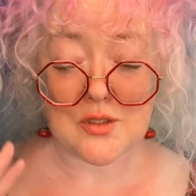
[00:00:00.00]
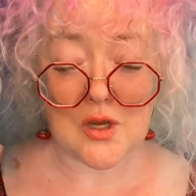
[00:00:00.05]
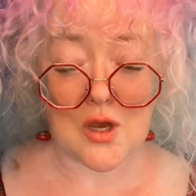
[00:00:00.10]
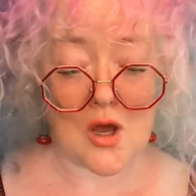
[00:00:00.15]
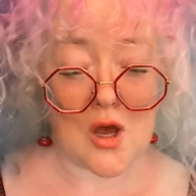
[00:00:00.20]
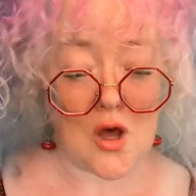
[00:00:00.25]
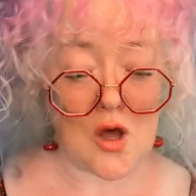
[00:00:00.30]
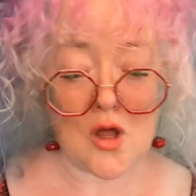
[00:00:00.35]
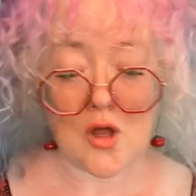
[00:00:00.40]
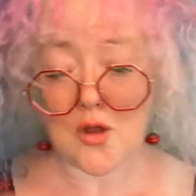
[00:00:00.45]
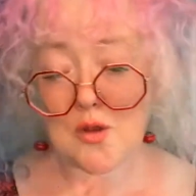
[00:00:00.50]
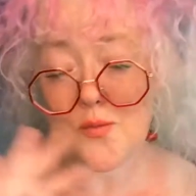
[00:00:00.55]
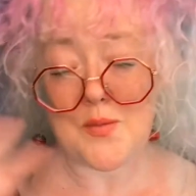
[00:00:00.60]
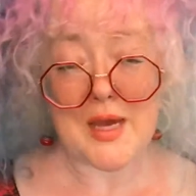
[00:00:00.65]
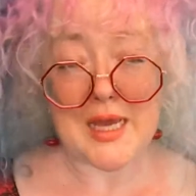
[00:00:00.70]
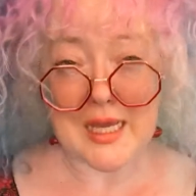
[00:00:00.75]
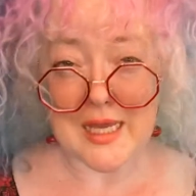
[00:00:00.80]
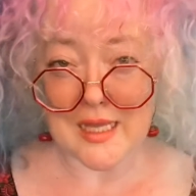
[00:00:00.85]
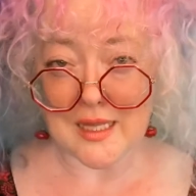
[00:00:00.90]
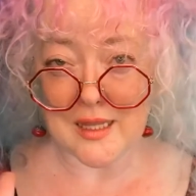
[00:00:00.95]
all
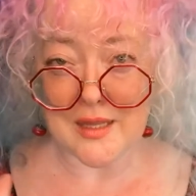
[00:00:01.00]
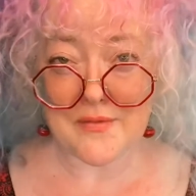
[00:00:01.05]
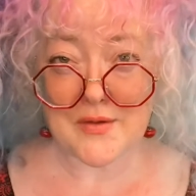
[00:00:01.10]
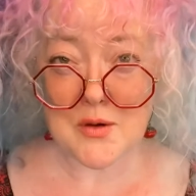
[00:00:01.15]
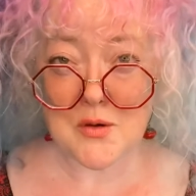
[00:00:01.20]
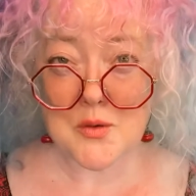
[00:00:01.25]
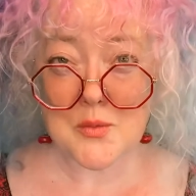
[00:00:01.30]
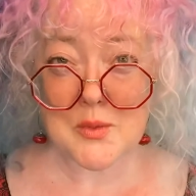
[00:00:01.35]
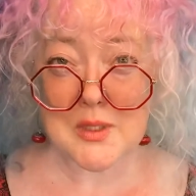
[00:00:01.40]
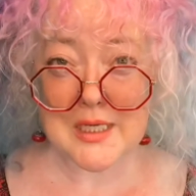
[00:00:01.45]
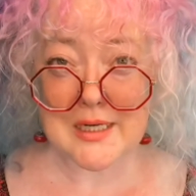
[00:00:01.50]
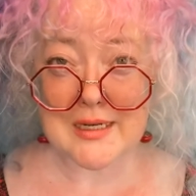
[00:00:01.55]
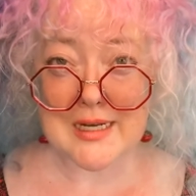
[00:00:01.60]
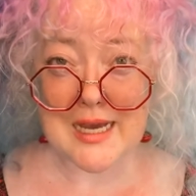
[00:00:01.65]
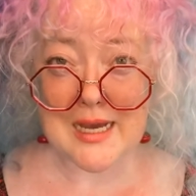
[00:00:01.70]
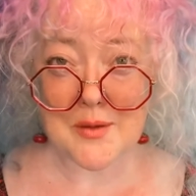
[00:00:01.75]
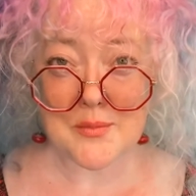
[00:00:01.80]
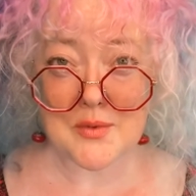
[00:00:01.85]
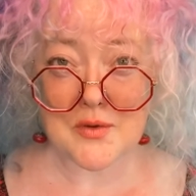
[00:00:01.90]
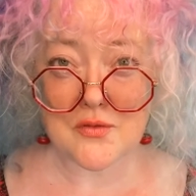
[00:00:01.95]
my living room cleared
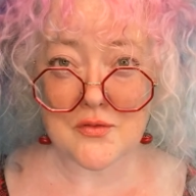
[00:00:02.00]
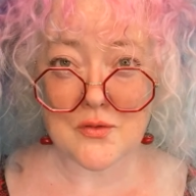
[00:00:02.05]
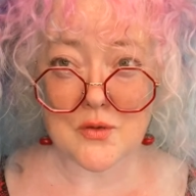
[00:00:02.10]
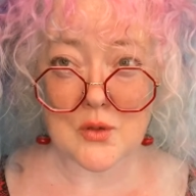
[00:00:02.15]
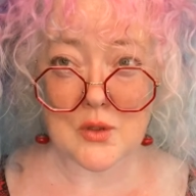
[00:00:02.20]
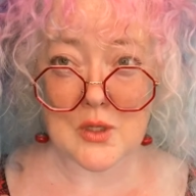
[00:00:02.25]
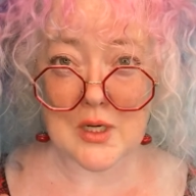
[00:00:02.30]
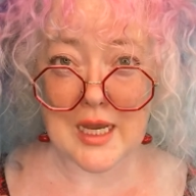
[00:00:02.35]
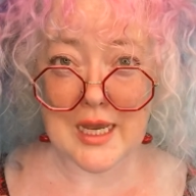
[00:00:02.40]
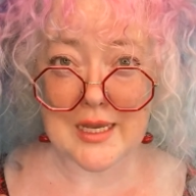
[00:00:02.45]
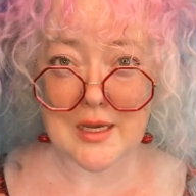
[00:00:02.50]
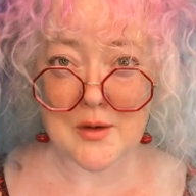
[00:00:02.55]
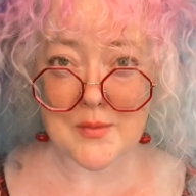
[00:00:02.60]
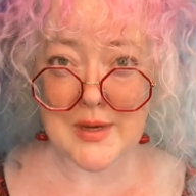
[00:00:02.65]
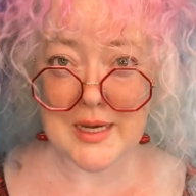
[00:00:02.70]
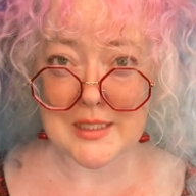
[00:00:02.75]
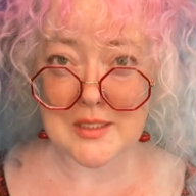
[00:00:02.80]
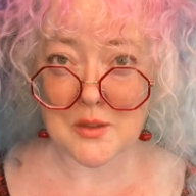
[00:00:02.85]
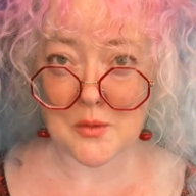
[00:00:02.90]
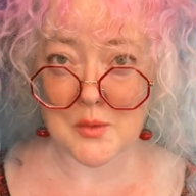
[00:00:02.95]
out before I go
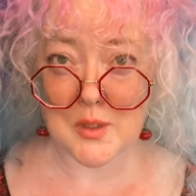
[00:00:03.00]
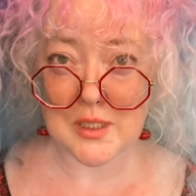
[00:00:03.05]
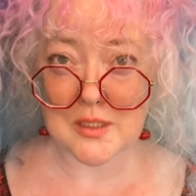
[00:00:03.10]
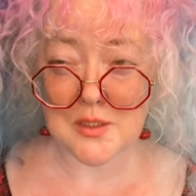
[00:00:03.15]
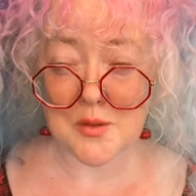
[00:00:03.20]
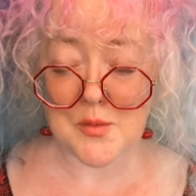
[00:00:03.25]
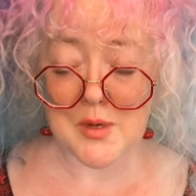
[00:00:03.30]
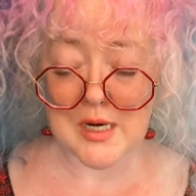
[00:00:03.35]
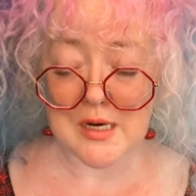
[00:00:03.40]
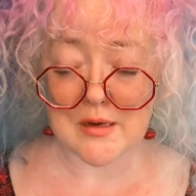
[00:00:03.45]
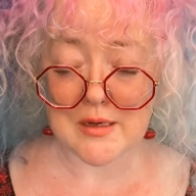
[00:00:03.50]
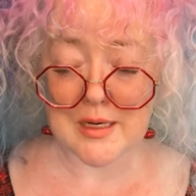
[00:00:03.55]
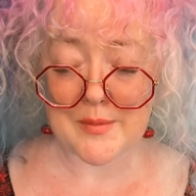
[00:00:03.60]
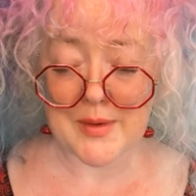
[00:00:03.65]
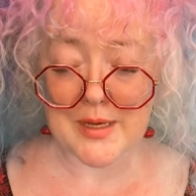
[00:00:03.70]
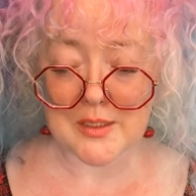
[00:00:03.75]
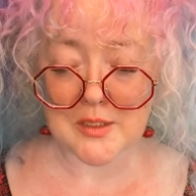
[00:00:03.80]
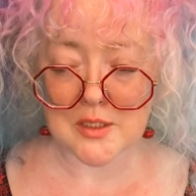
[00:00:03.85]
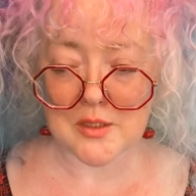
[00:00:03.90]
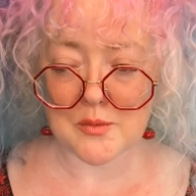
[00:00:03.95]
back to work tomorrow. And I'm
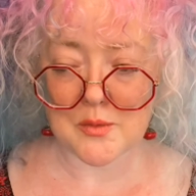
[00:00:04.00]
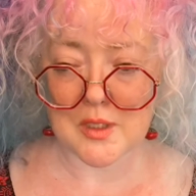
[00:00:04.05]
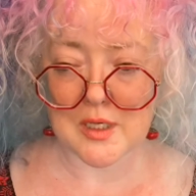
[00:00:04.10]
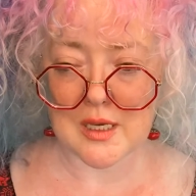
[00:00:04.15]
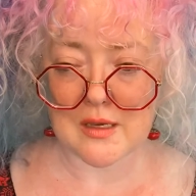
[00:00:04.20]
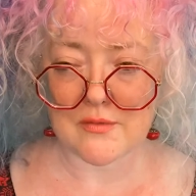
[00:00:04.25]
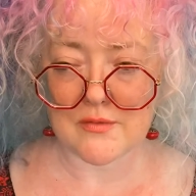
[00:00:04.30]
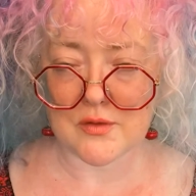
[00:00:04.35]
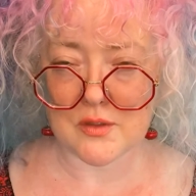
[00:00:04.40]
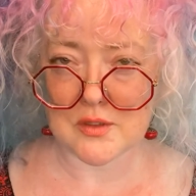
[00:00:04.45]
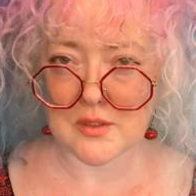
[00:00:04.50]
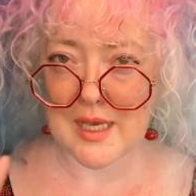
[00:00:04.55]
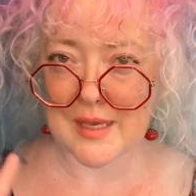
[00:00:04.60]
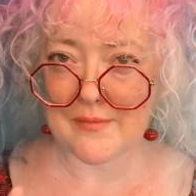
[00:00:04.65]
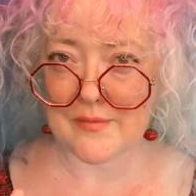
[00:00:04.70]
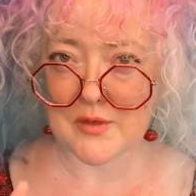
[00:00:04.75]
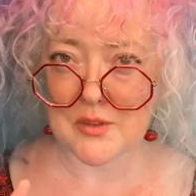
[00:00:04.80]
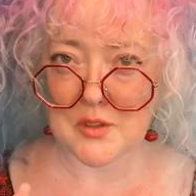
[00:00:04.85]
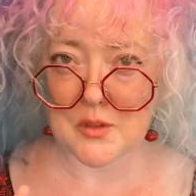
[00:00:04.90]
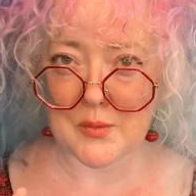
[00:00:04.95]
actually working full time
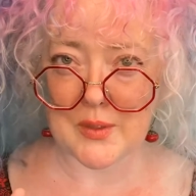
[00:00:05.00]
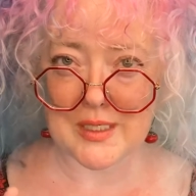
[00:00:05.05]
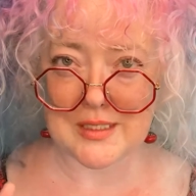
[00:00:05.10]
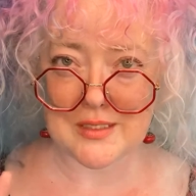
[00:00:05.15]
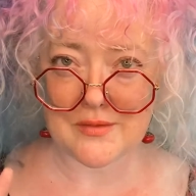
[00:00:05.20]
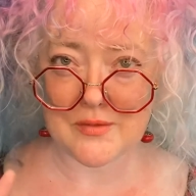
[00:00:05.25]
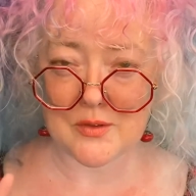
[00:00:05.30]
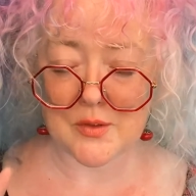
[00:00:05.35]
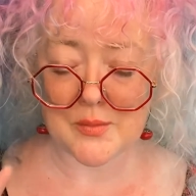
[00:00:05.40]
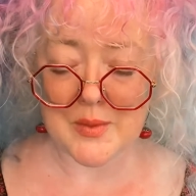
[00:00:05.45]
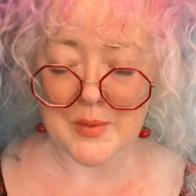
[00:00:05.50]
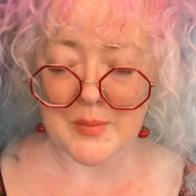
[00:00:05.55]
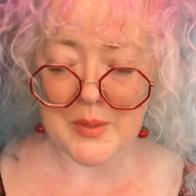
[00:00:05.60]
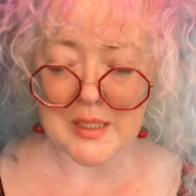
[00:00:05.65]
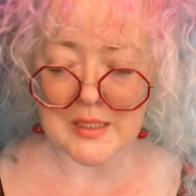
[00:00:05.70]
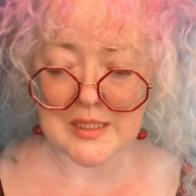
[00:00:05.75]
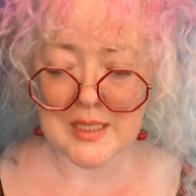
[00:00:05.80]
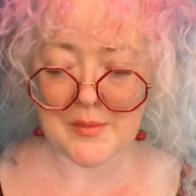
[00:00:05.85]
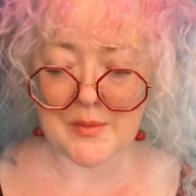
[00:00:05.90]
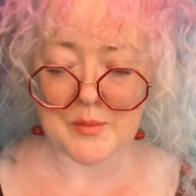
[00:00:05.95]
for two weeks, even though I'm a
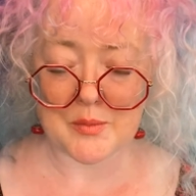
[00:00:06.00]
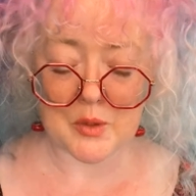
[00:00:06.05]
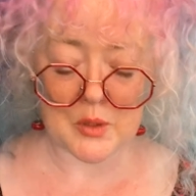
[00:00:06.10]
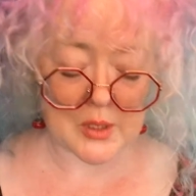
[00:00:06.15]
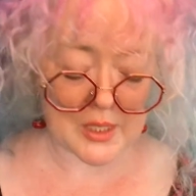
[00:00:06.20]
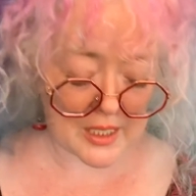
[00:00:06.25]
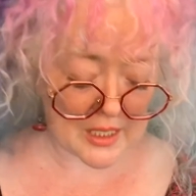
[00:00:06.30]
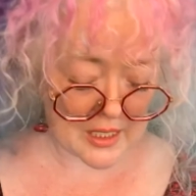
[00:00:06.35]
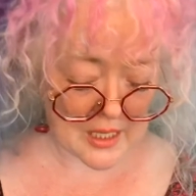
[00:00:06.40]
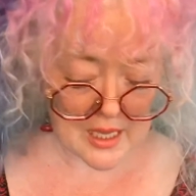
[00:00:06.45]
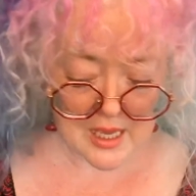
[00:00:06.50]
part-time employee.